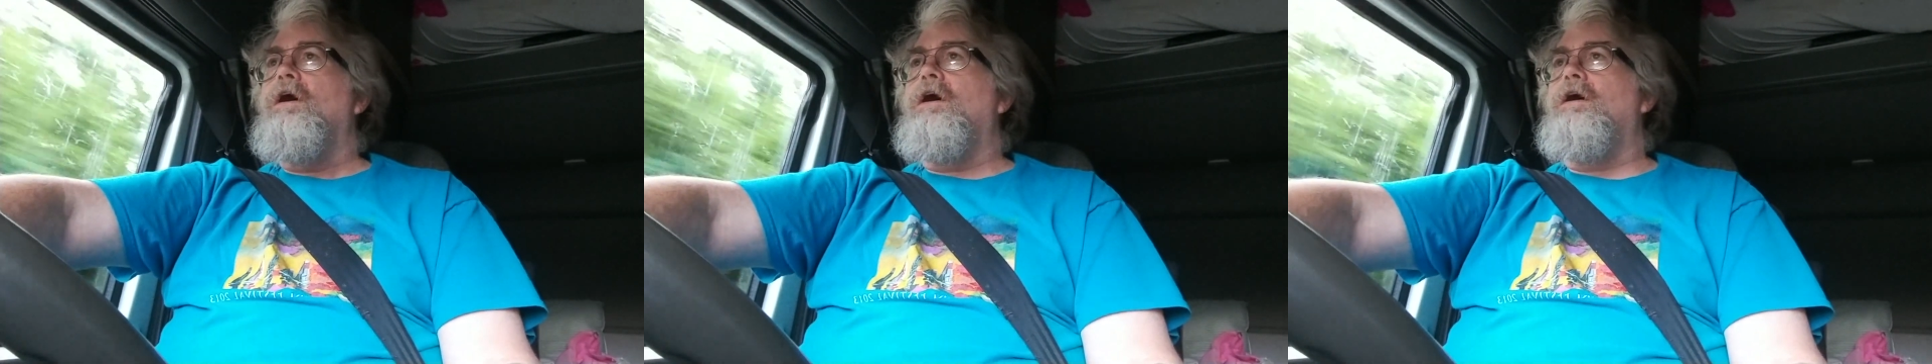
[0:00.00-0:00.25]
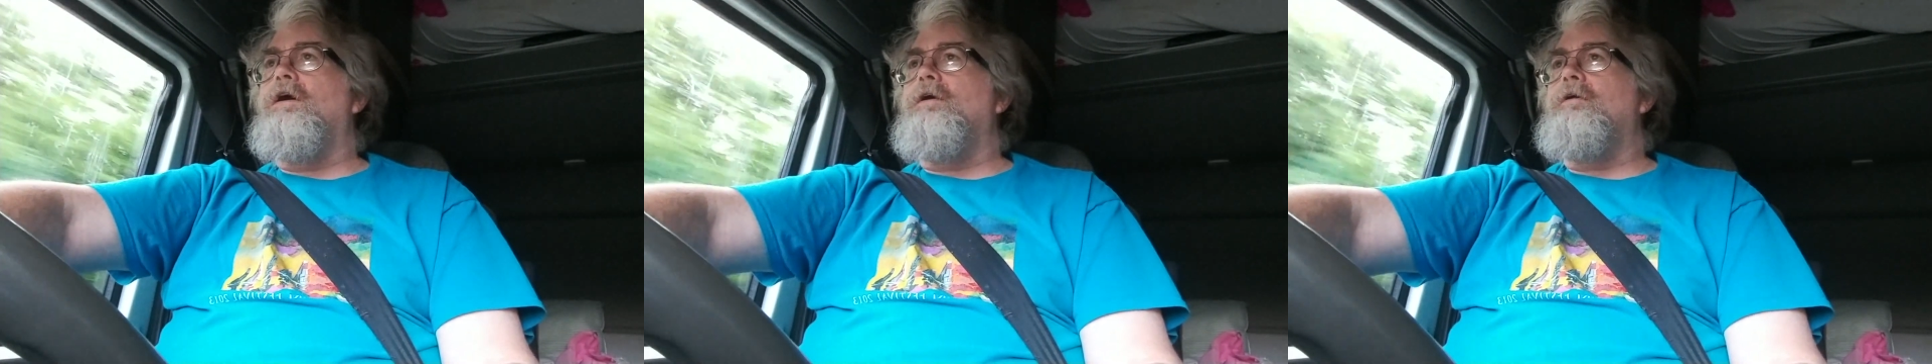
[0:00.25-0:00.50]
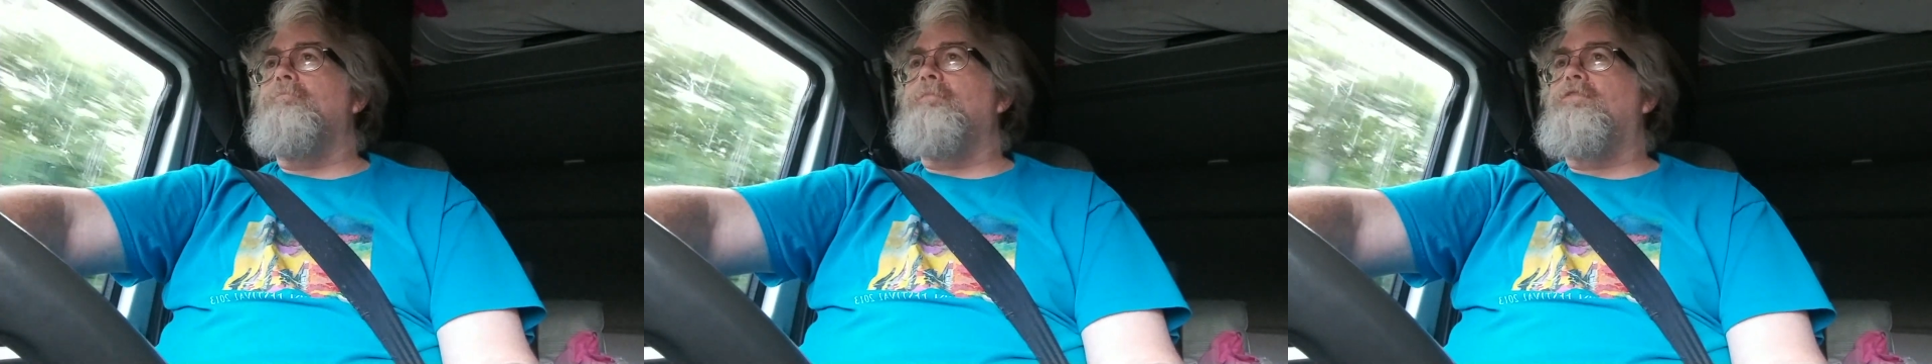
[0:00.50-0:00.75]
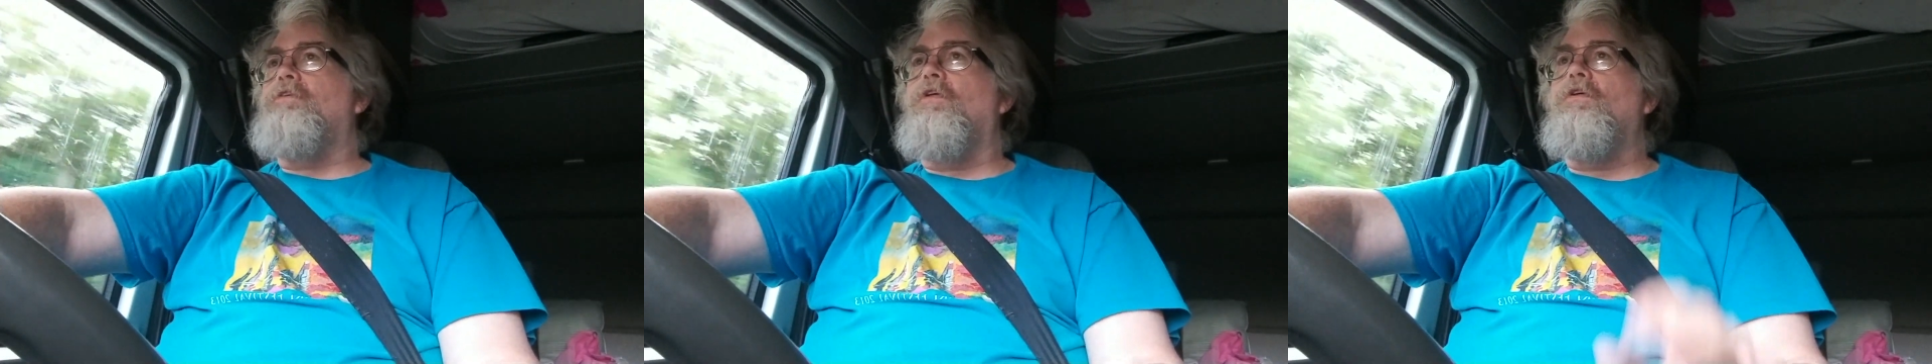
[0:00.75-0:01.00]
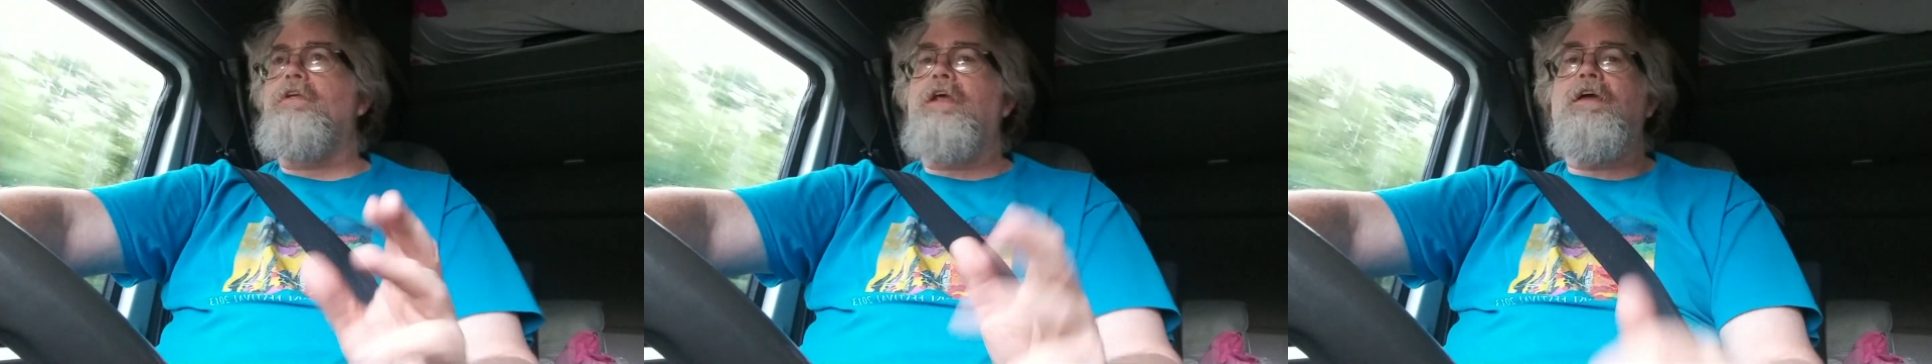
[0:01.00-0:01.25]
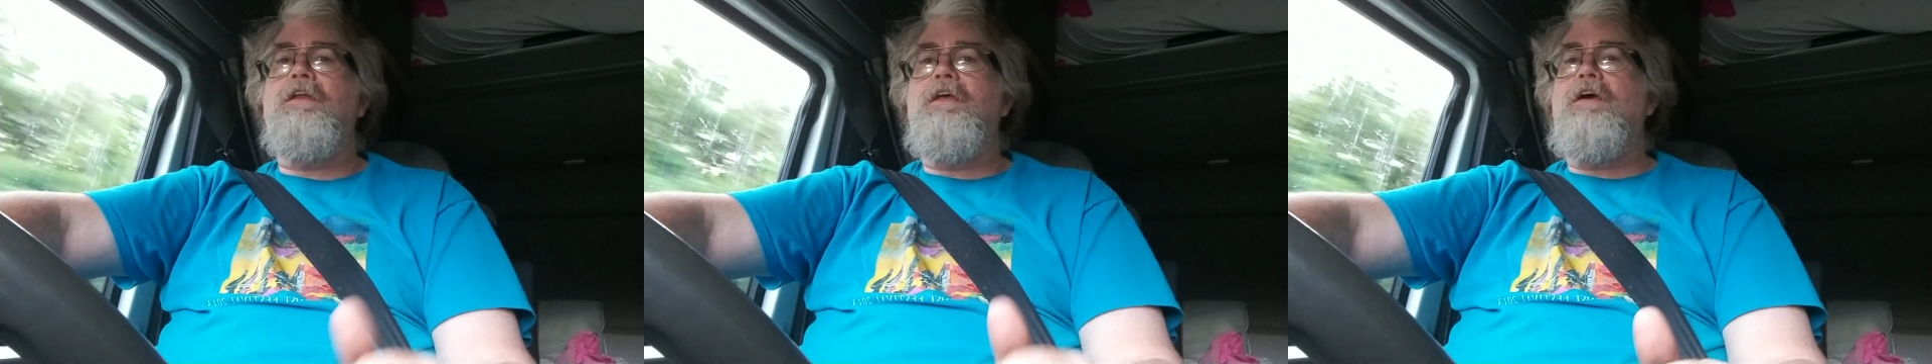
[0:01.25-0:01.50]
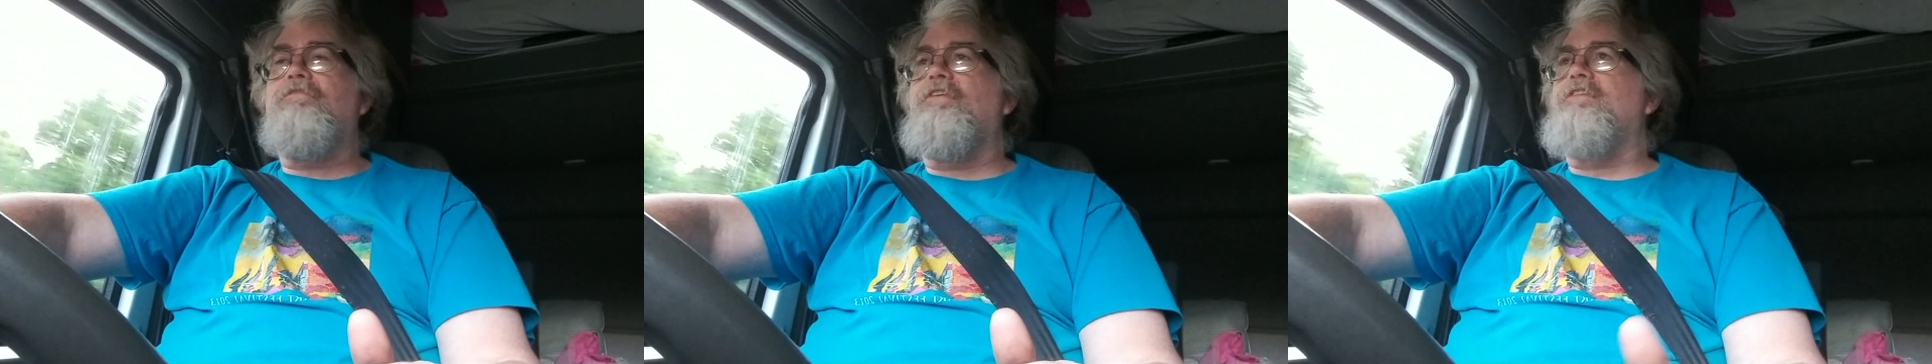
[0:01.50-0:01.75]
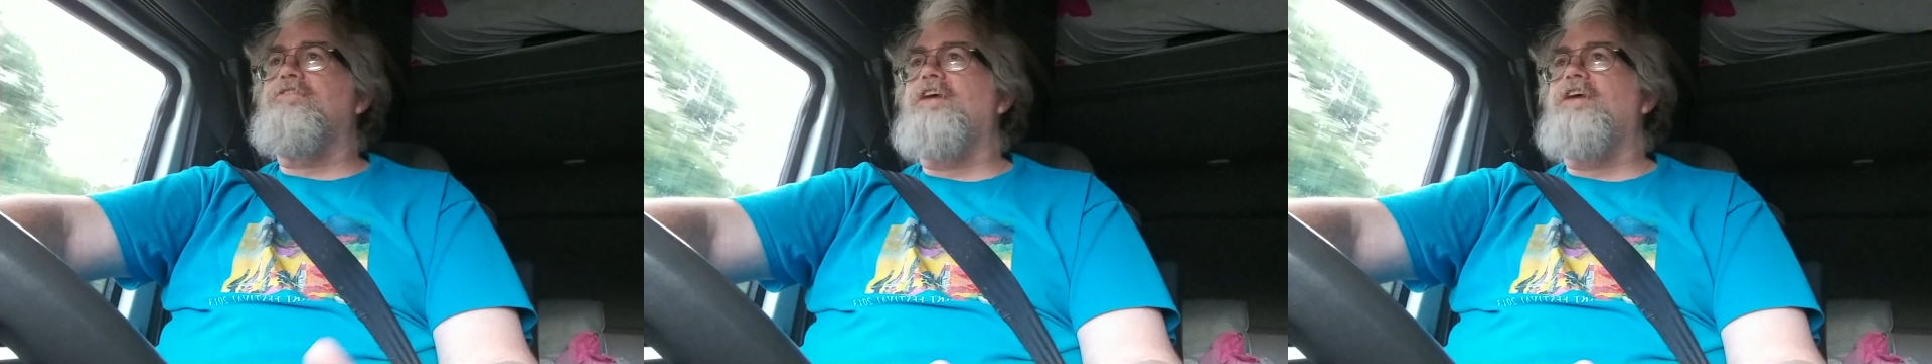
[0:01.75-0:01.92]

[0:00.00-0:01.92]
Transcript: So they'll only take an EFS